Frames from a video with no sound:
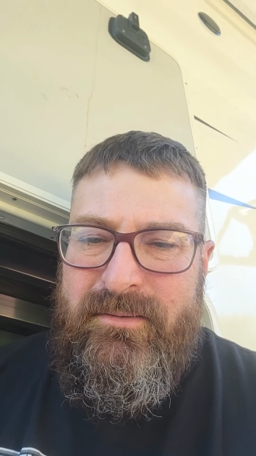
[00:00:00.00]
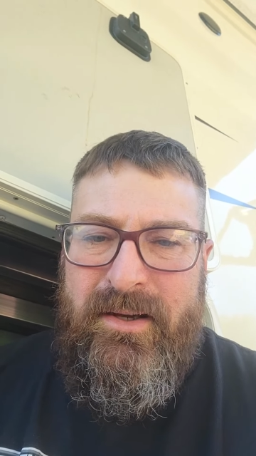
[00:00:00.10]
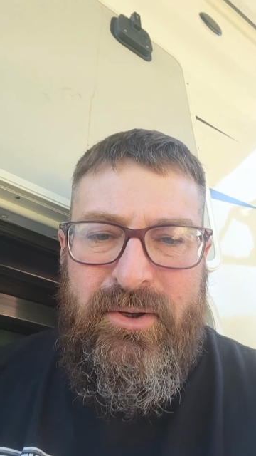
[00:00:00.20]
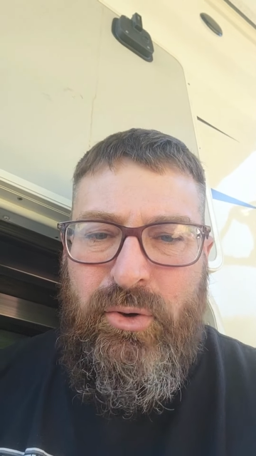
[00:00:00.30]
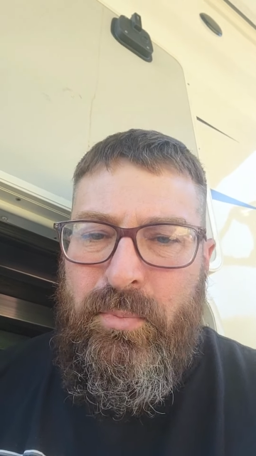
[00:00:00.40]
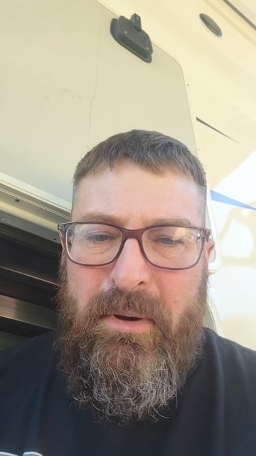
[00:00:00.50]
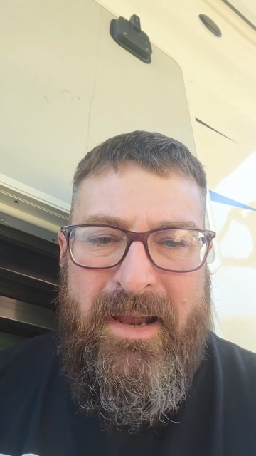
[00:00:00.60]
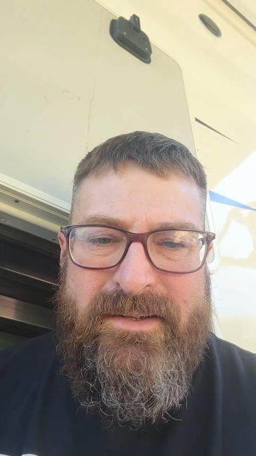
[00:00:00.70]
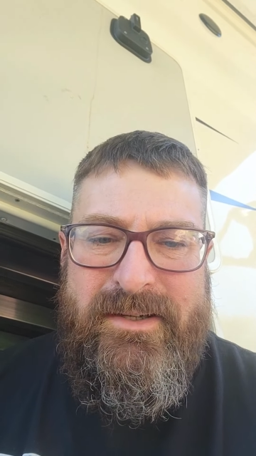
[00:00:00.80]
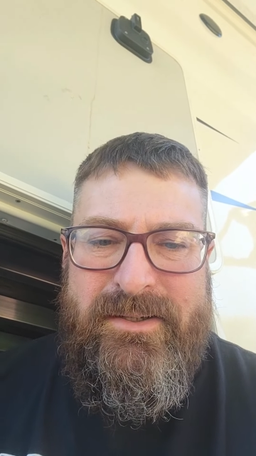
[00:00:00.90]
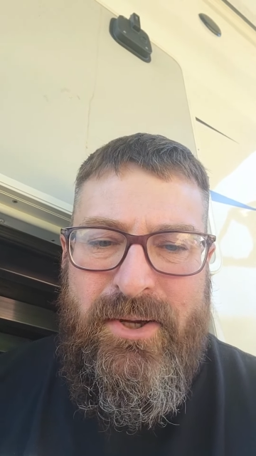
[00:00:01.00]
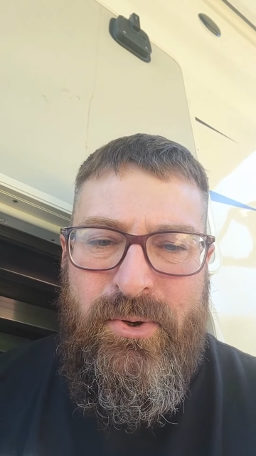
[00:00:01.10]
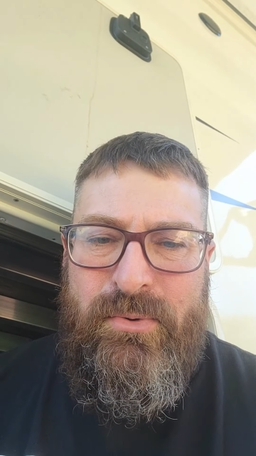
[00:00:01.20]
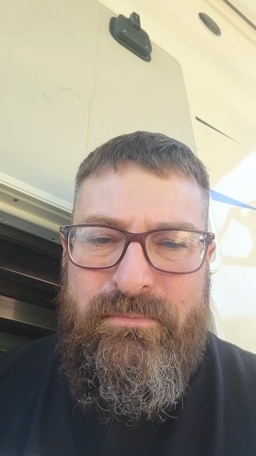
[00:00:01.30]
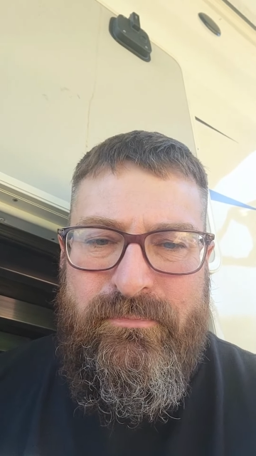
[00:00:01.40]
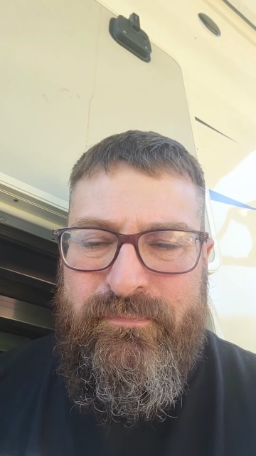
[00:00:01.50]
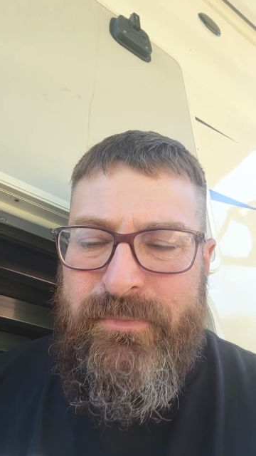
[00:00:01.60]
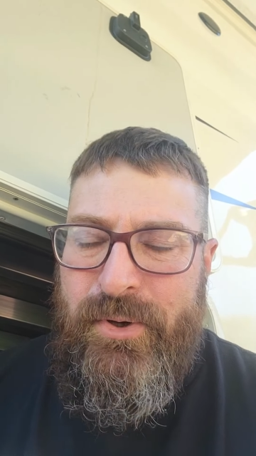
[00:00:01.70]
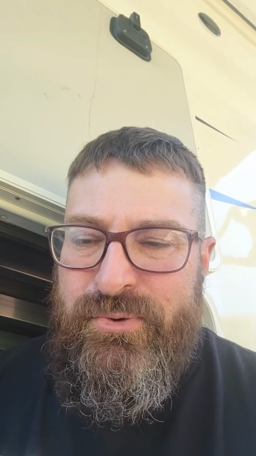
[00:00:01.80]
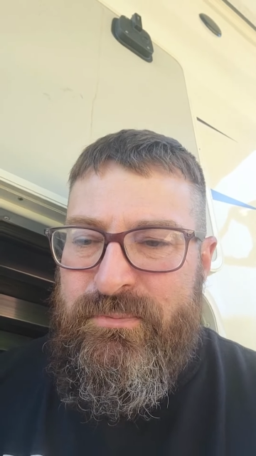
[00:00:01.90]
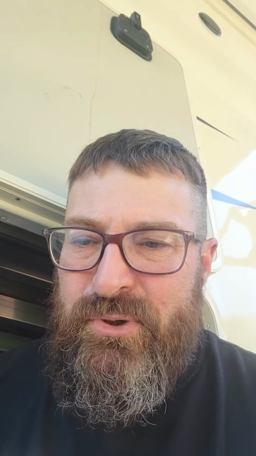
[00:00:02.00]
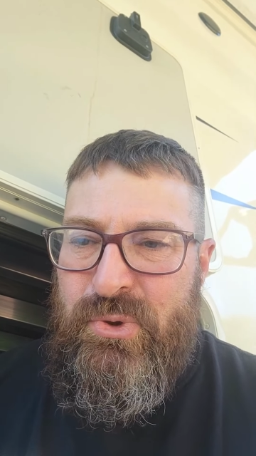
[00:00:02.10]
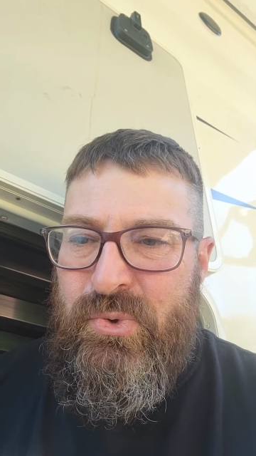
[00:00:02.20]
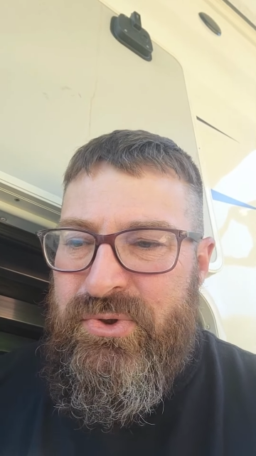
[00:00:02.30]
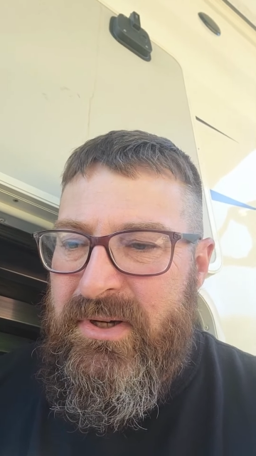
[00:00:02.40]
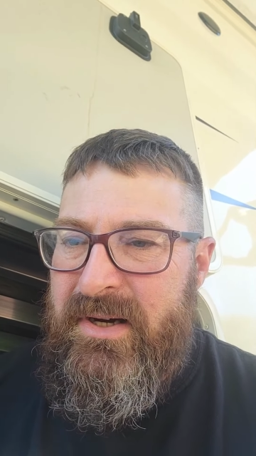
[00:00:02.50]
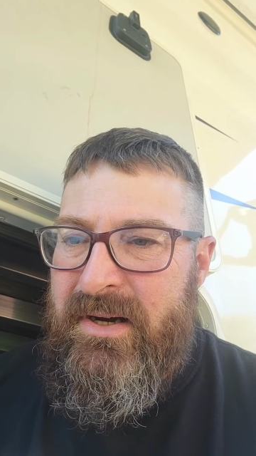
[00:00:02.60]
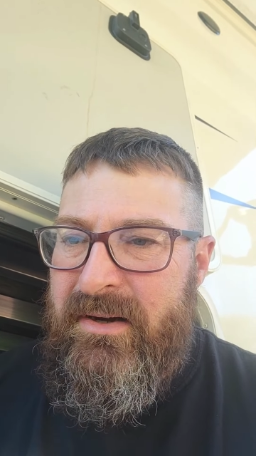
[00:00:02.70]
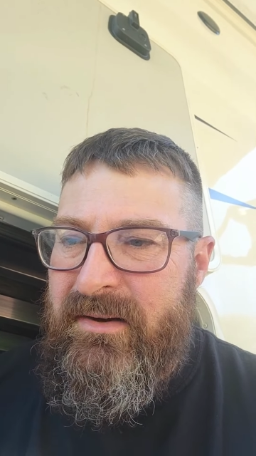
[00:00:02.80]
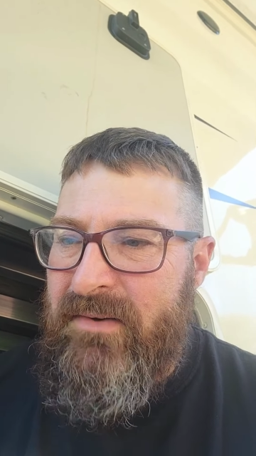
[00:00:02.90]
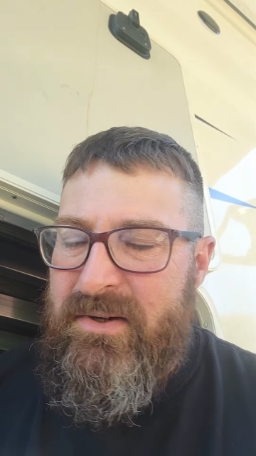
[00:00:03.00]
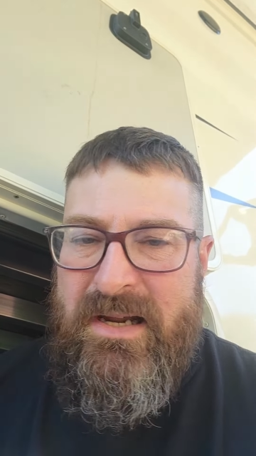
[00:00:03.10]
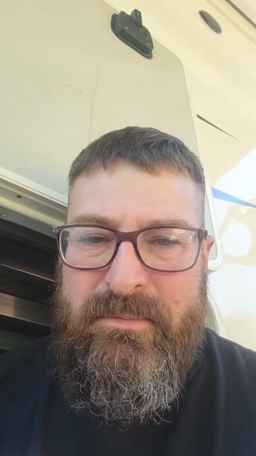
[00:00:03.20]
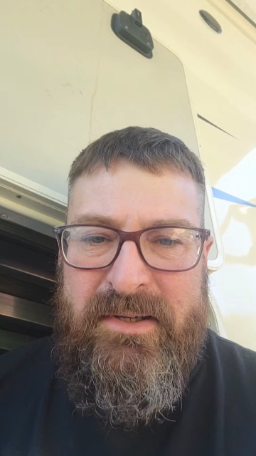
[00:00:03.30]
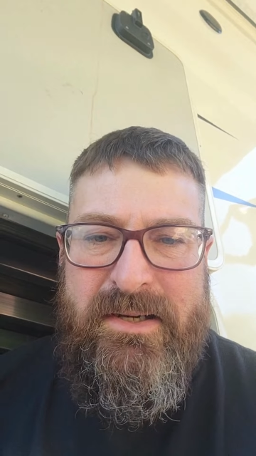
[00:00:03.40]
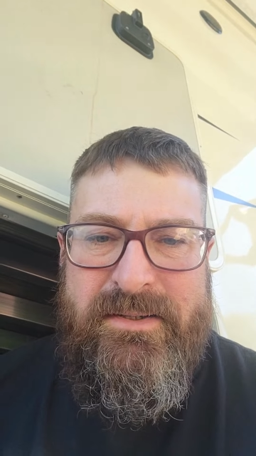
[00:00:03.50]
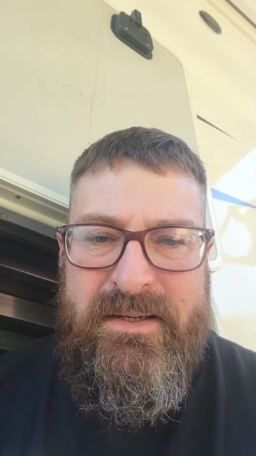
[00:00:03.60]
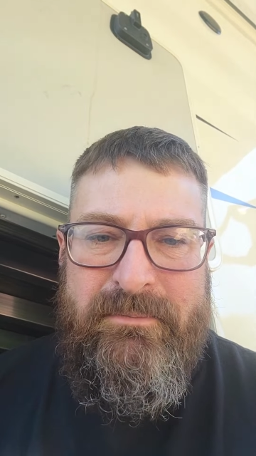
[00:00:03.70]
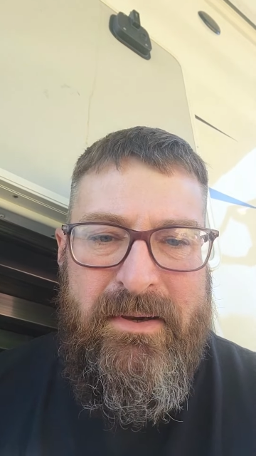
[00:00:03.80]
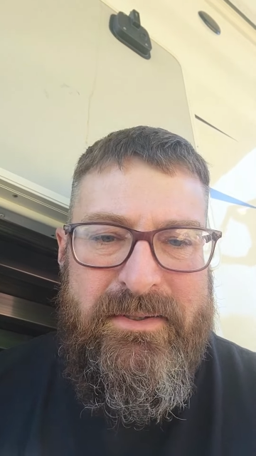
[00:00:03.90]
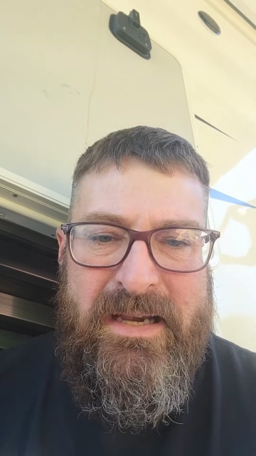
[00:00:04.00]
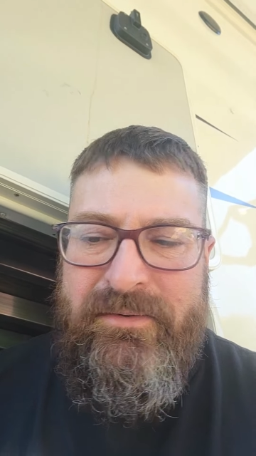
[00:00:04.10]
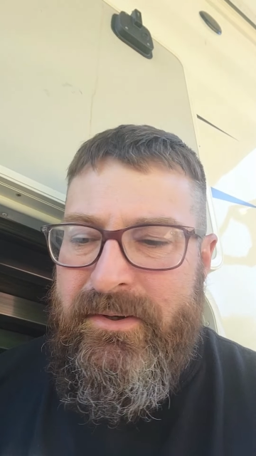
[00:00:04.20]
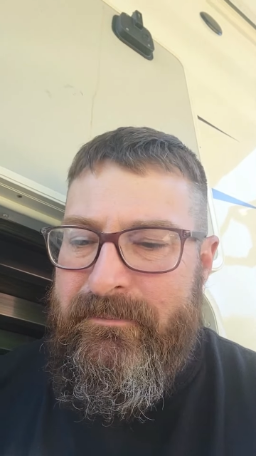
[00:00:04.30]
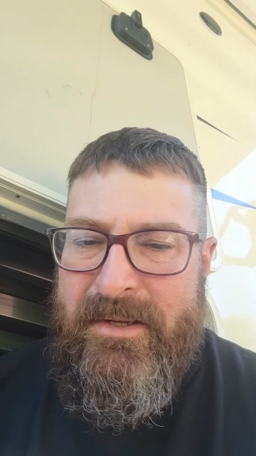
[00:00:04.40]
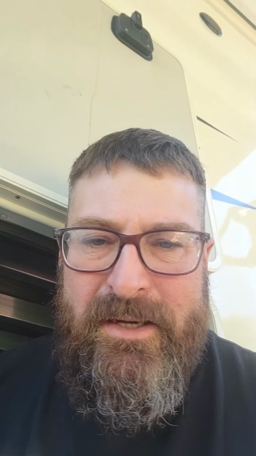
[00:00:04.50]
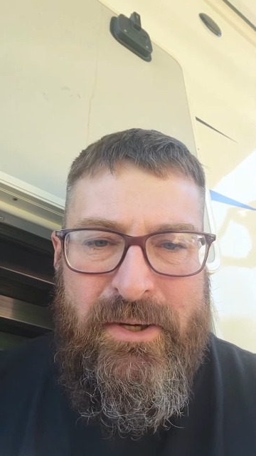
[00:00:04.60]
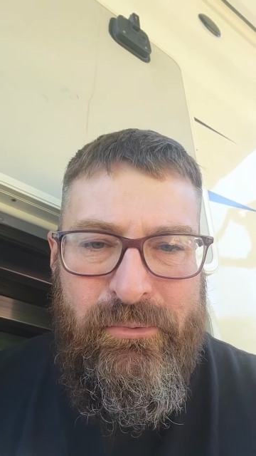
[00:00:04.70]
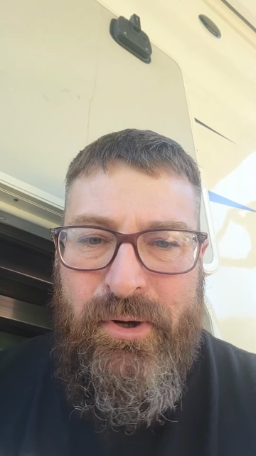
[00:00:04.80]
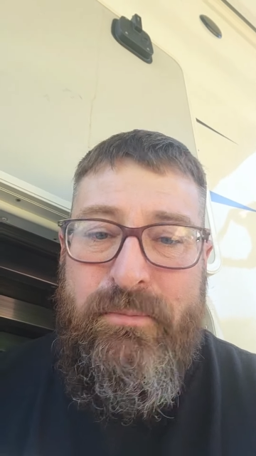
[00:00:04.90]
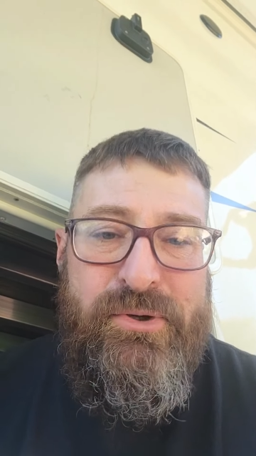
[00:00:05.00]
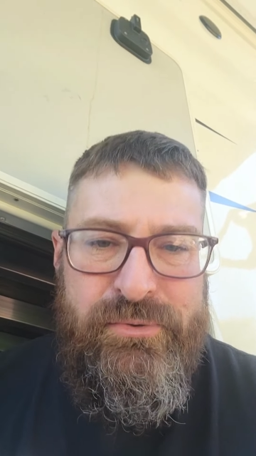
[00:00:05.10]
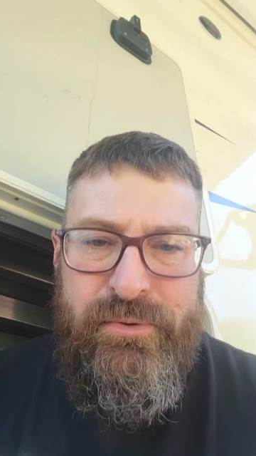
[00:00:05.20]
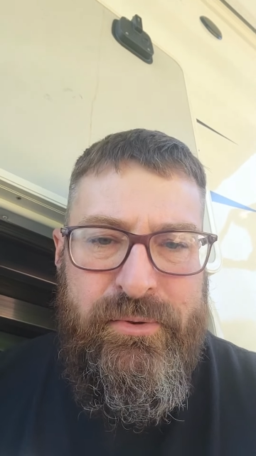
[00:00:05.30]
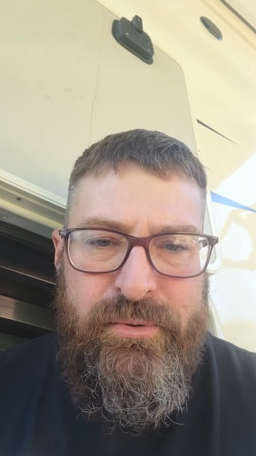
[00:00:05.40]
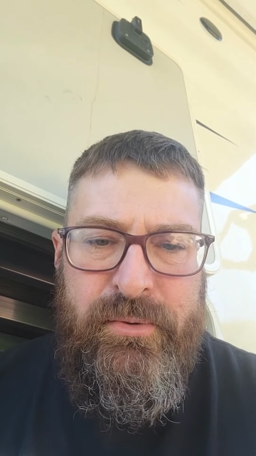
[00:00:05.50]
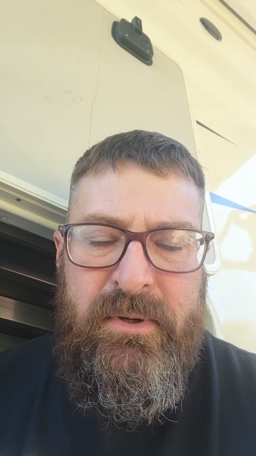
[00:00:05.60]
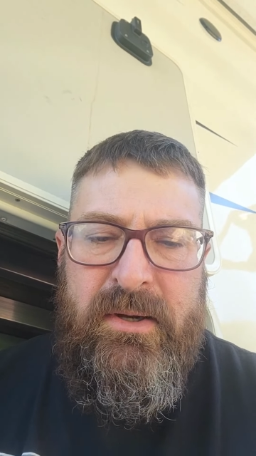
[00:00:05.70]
like a little plastic tote, throw some tools in there. Every time I needed something, I was having to rummage through,